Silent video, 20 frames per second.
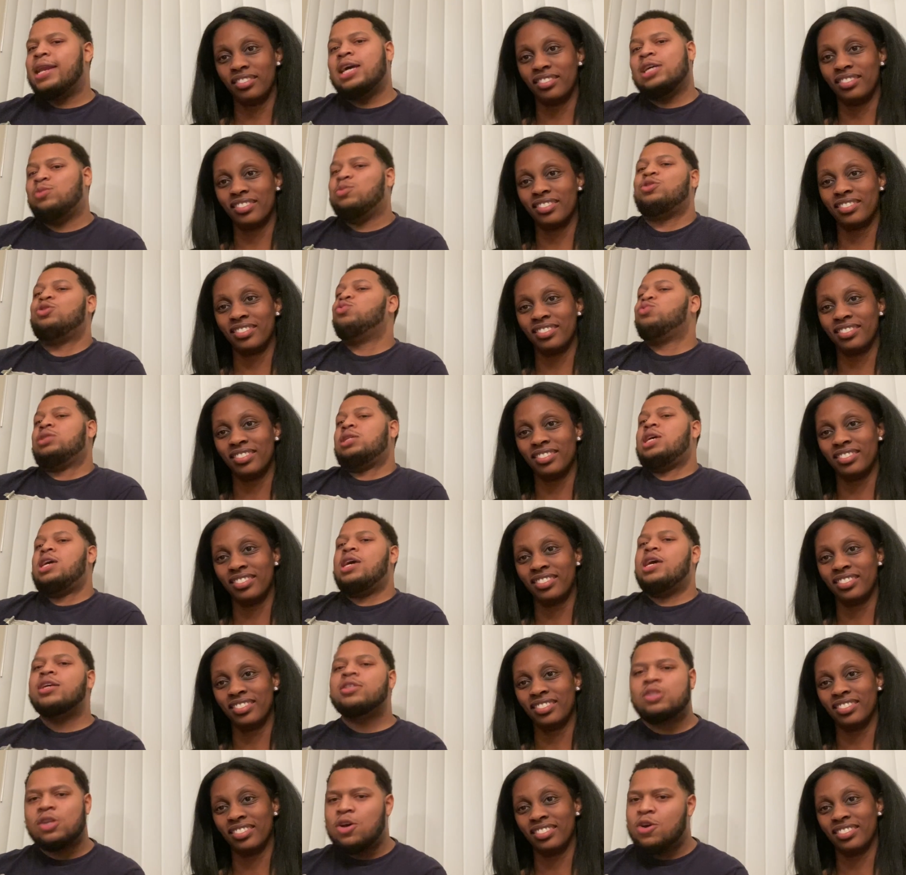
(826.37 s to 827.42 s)
Speaker 1: that's what you
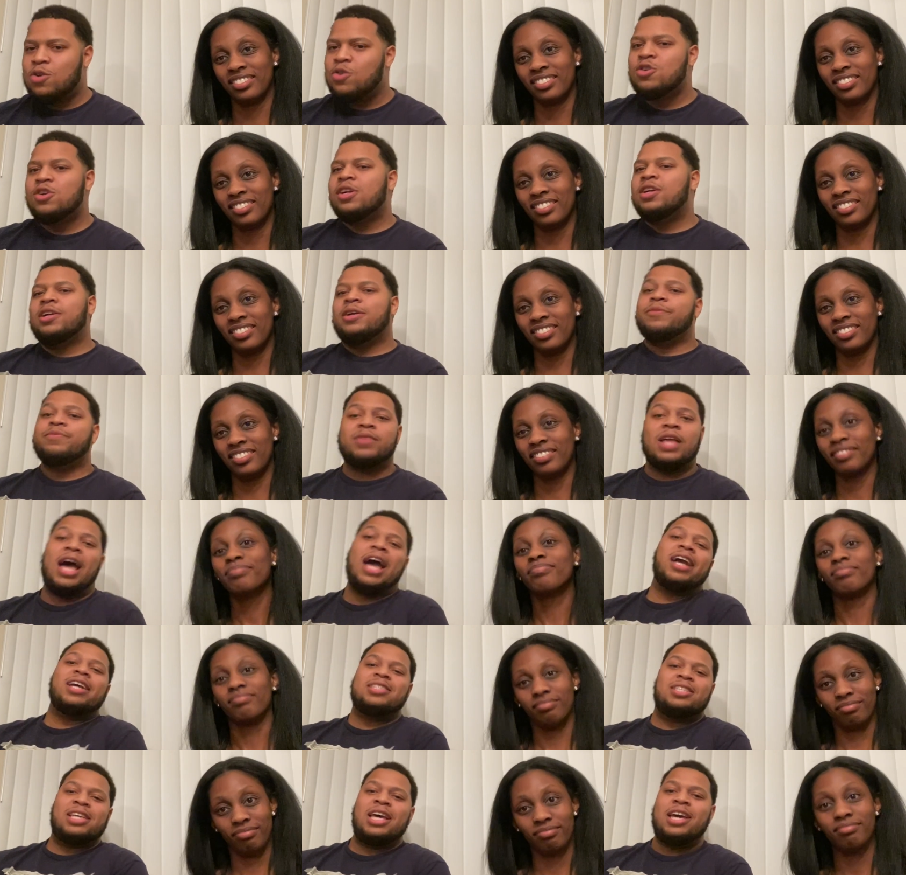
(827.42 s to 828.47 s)
said. So
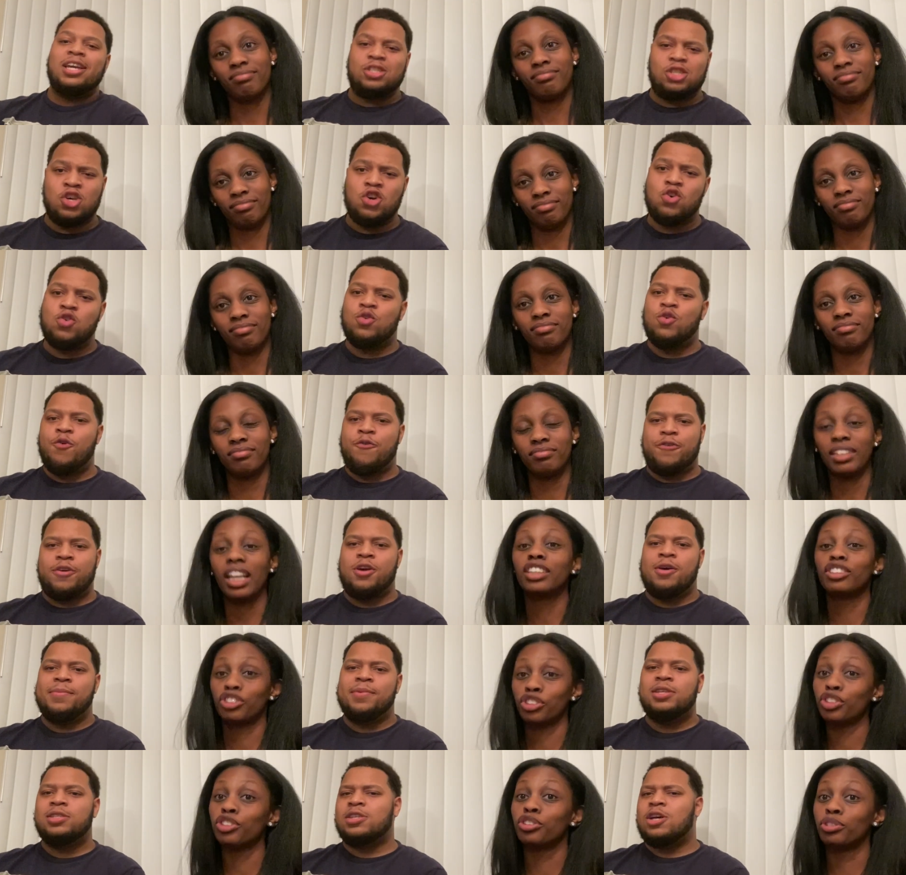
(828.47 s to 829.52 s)
I can say it too. You
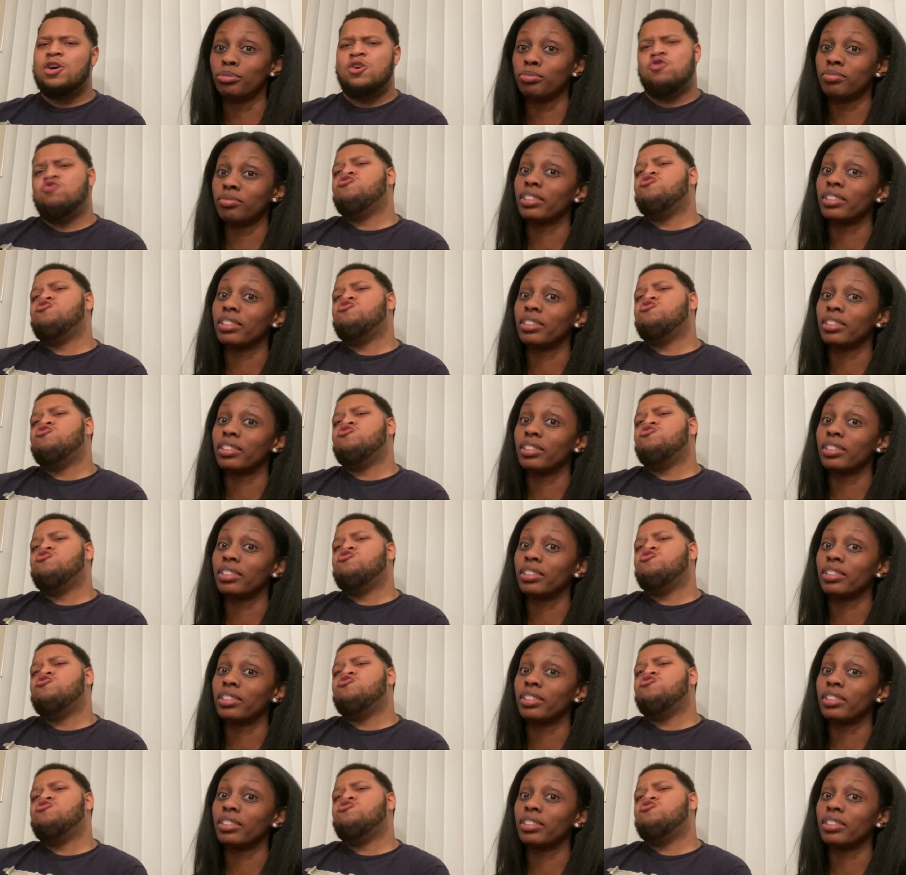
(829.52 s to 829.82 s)
feel that's me? True. So